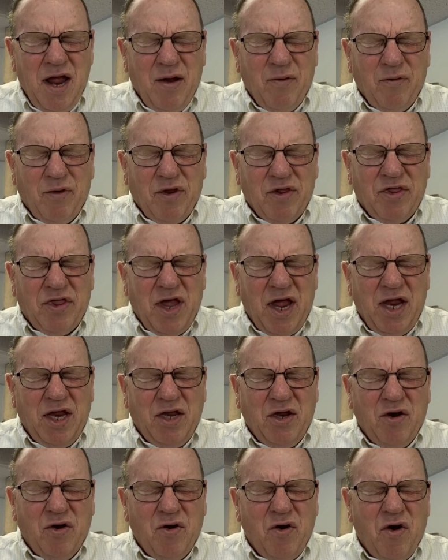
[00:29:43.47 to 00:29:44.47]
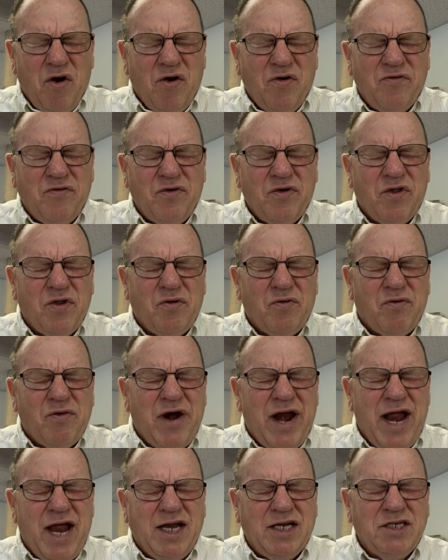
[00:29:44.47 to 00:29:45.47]
And we thank you, Lord, for the
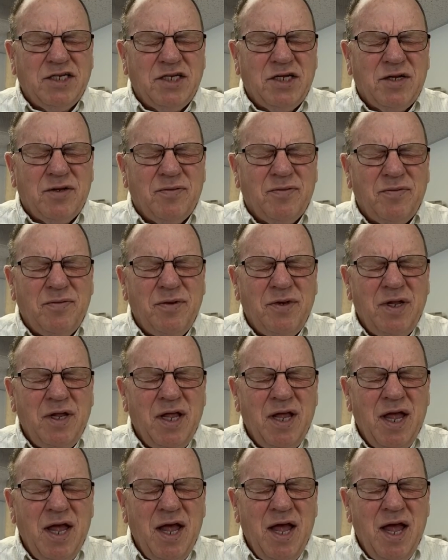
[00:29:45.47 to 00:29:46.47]
ransom